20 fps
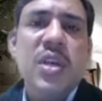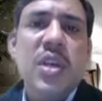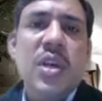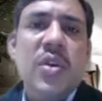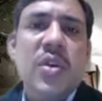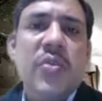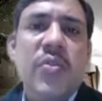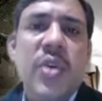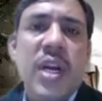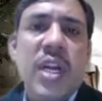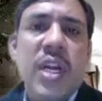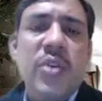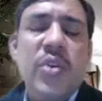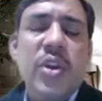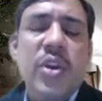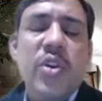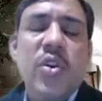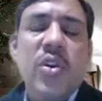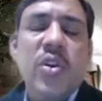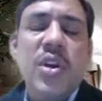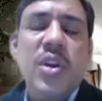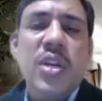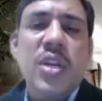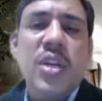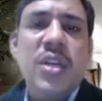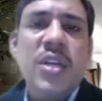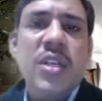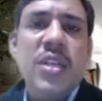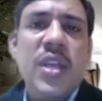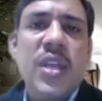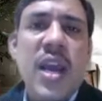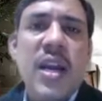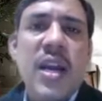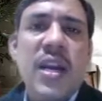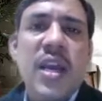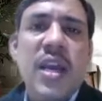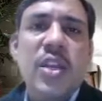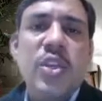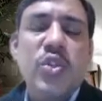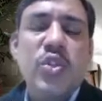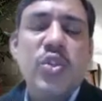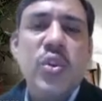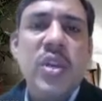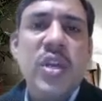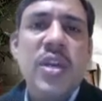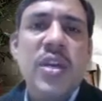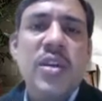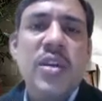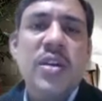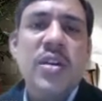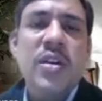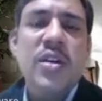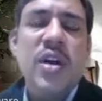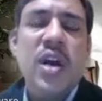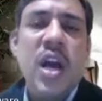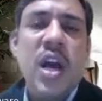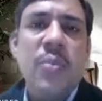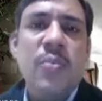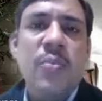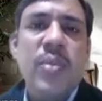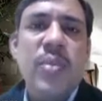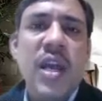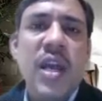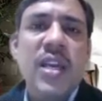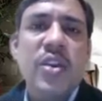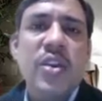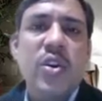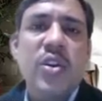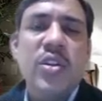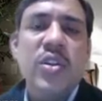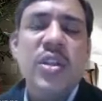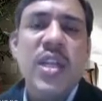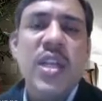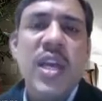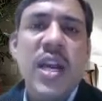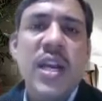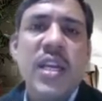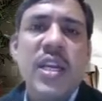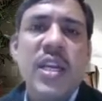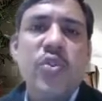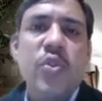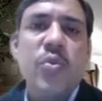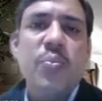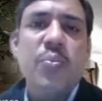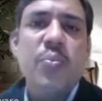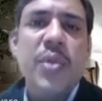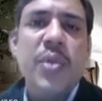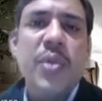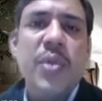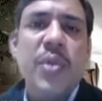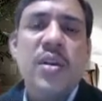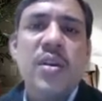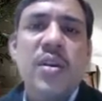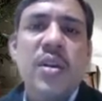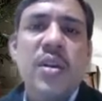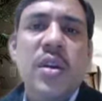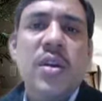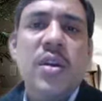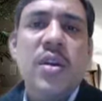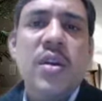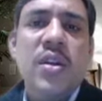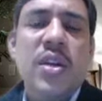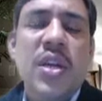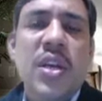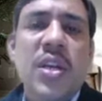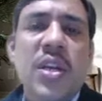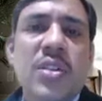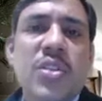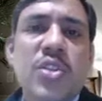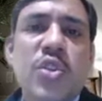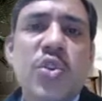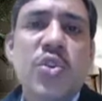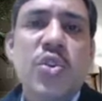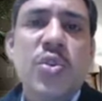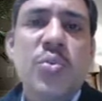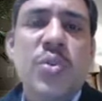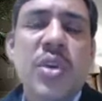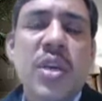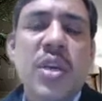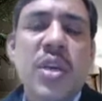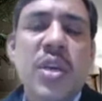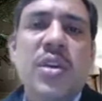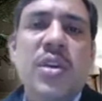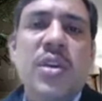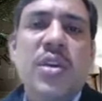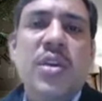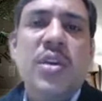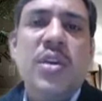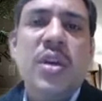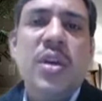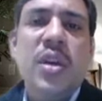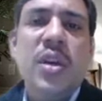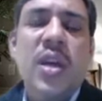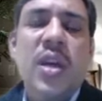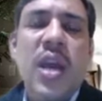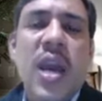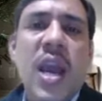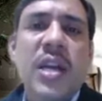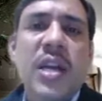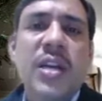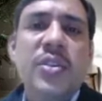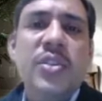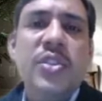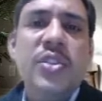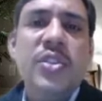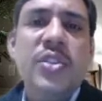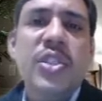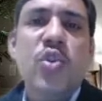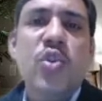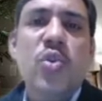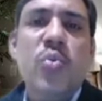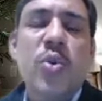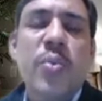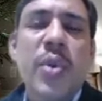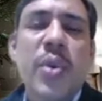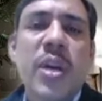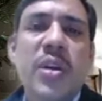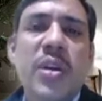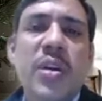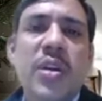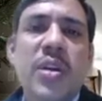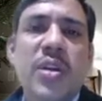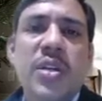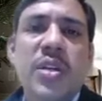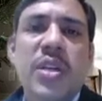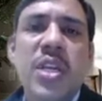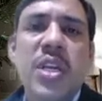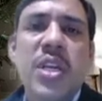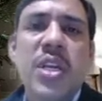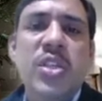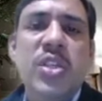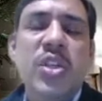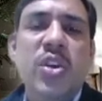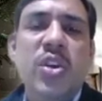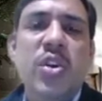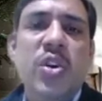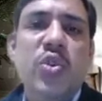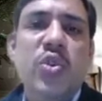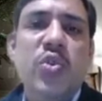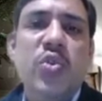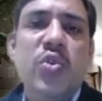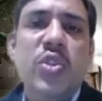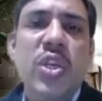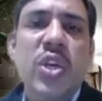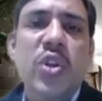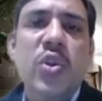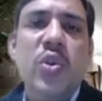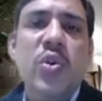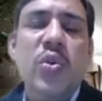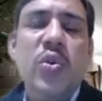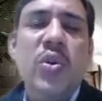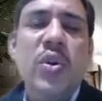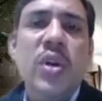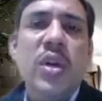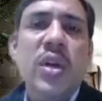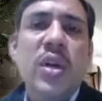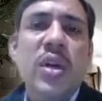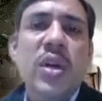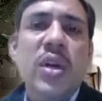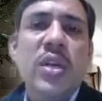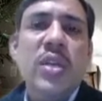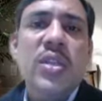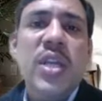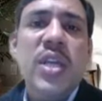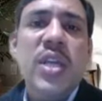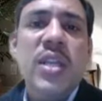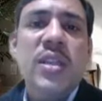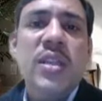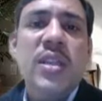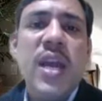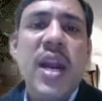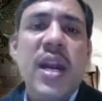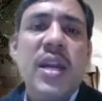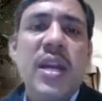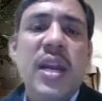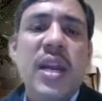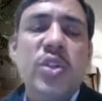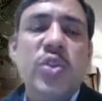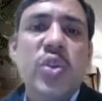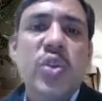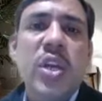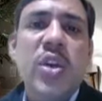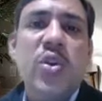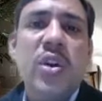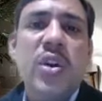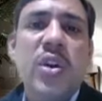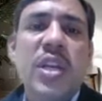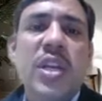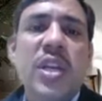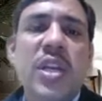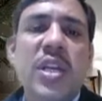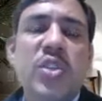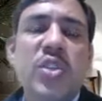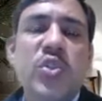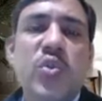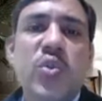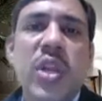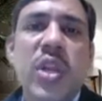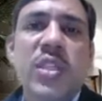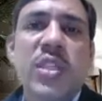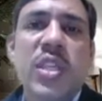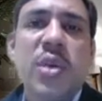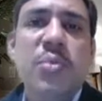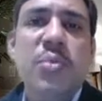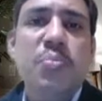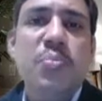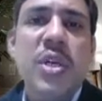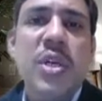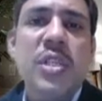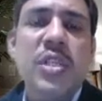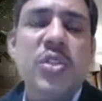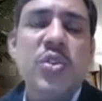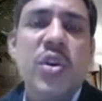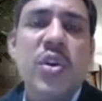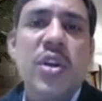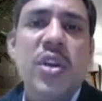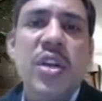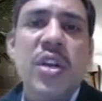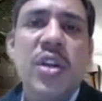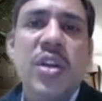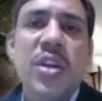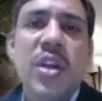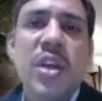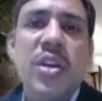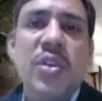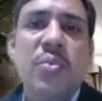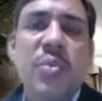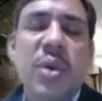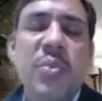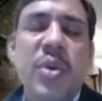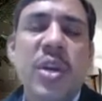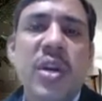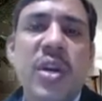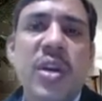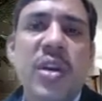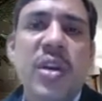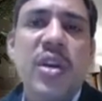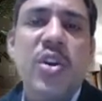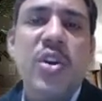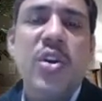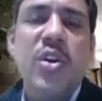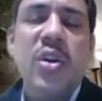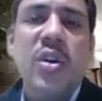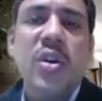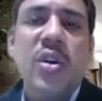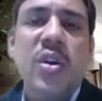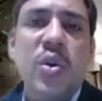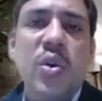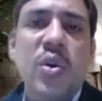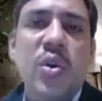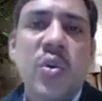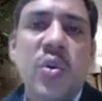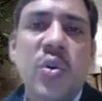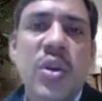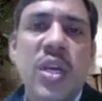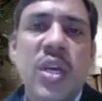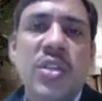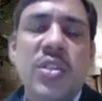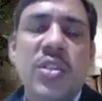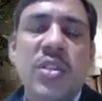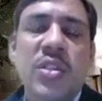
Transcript: whatever quantity that actually applying on that equipment, it should be at zero moment, t is equal to zero, then that actually quantity is known as impulse quantity. It may be current or voltage.